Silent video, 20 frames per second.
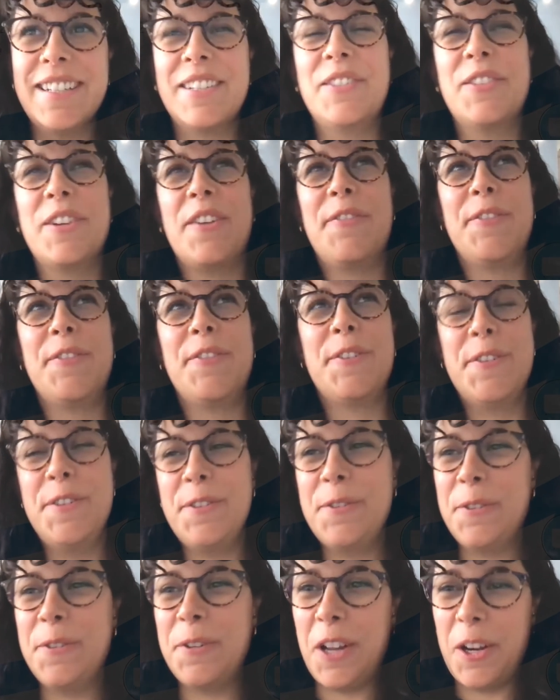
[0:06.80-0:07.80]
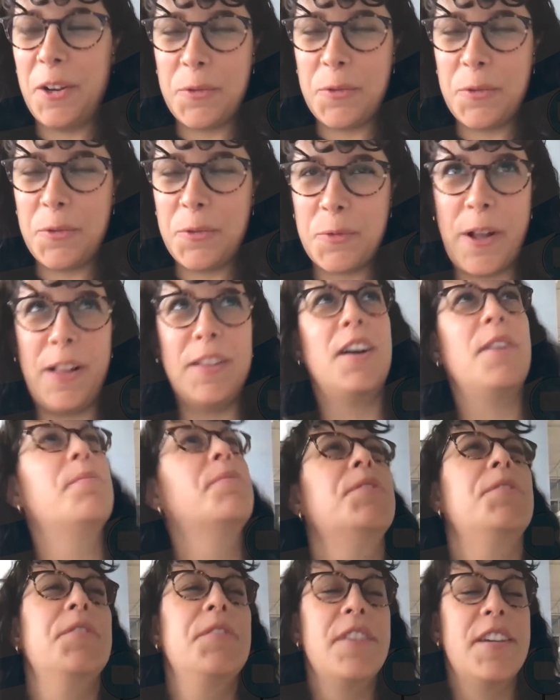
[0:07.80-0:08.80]
Good afternoon and welcome
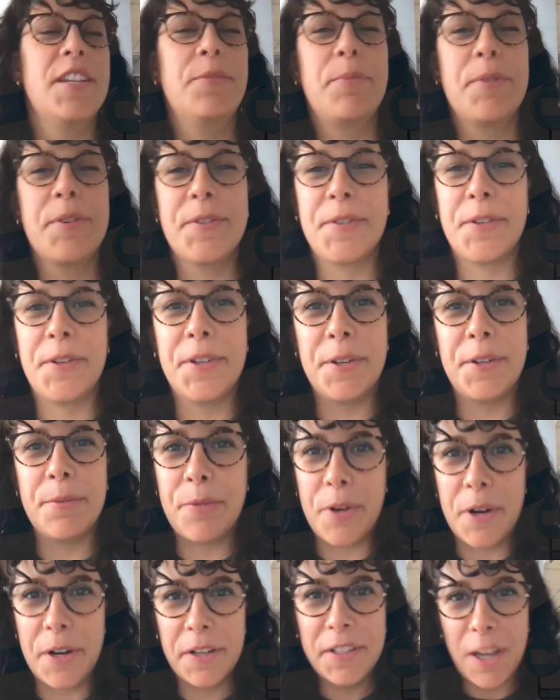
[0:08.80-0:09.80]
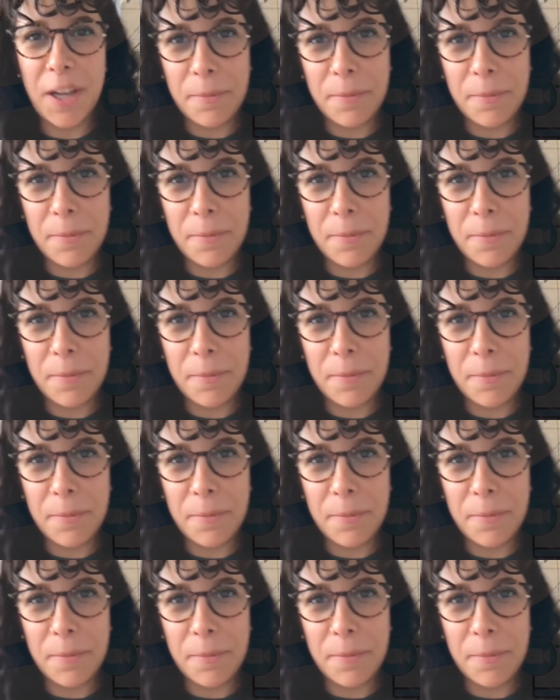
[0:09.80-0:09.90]
to today's Personio product